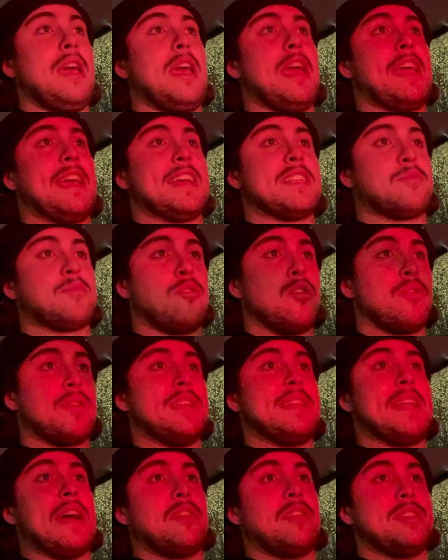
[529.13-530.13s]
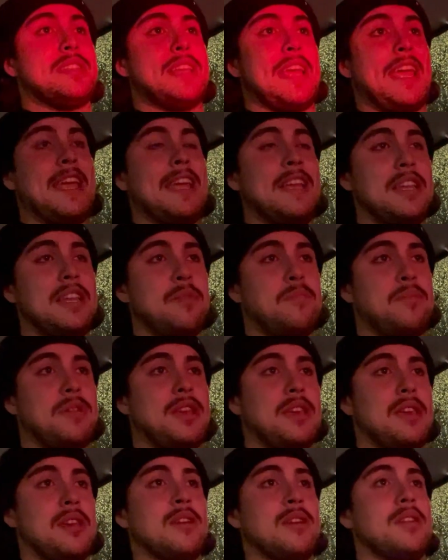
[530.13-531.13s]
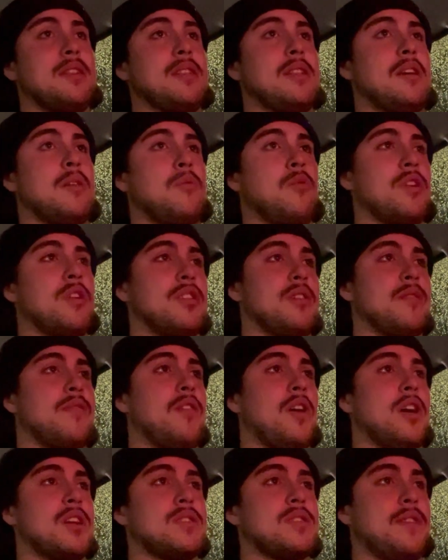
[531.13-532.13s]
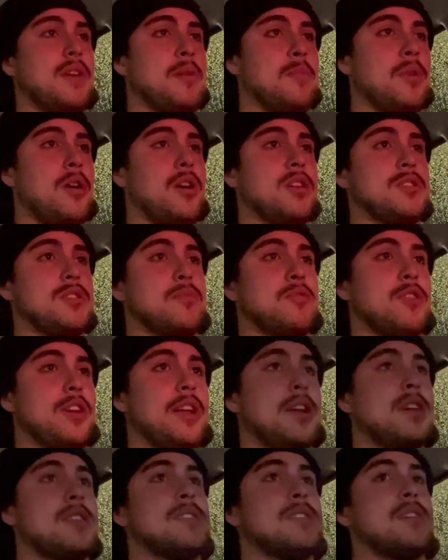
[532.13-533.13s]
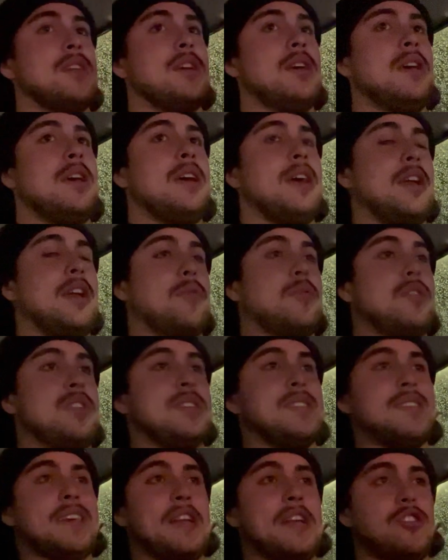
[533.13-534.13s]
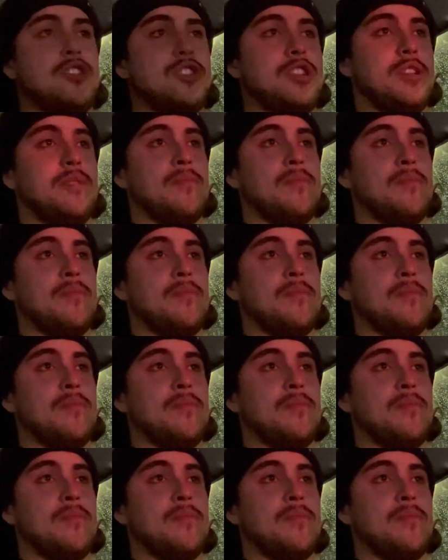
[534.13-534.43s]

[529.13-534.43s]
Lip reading: it gets broken down into ADP, one of the phosphate bonds breaks and releases energy.